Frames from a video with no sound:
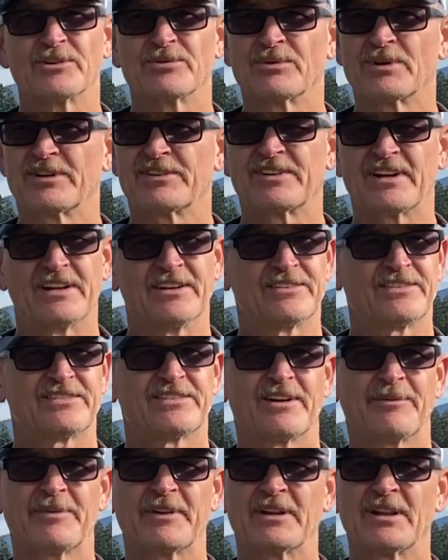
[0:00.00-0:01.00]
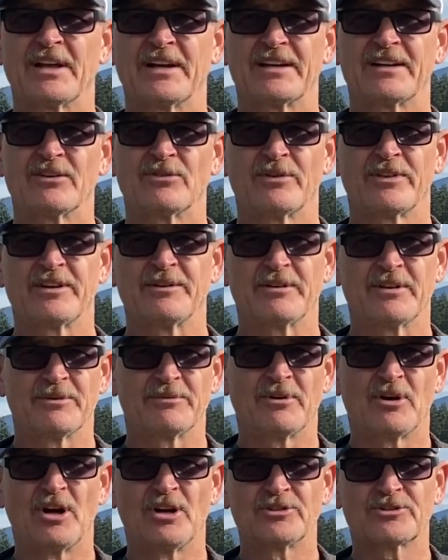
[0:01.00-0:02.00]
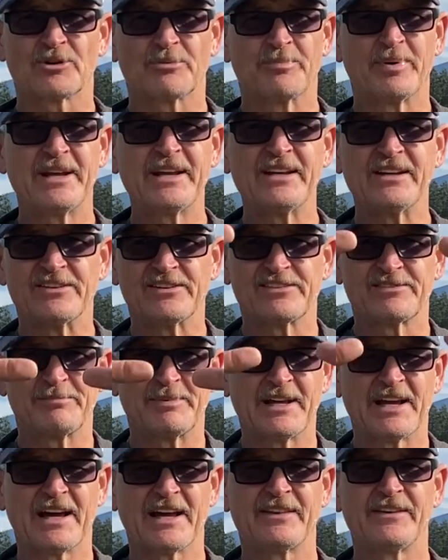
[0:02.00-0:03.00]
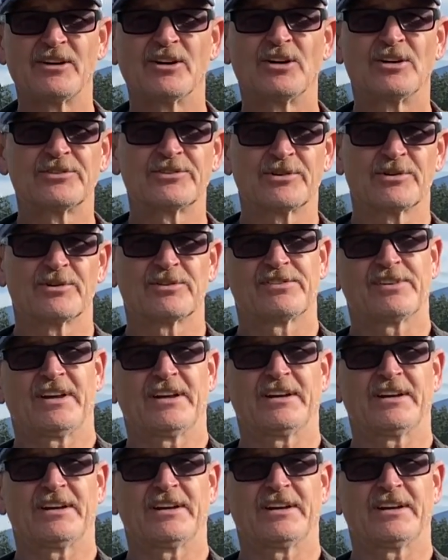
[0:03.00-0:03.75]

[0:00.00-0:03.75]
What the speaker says: is something like, or the altar piece behind the altar is like